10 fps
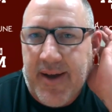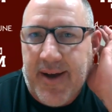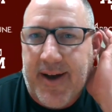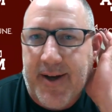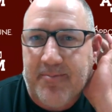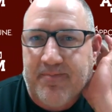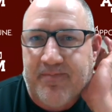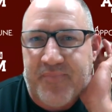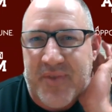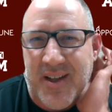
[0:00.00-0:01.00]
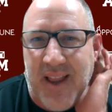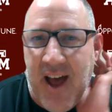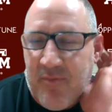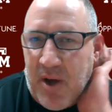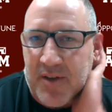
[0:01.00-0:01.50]
Um, the
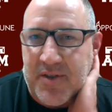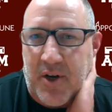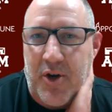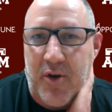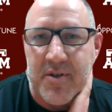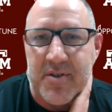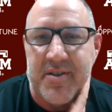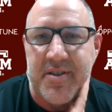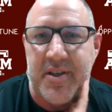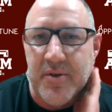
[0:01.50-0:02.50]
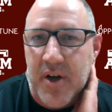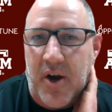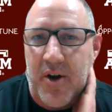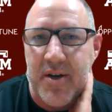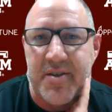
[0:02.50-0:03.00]
live ball turnovers continued to
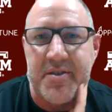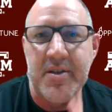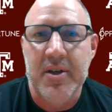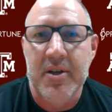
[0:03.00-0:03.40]
hurt us.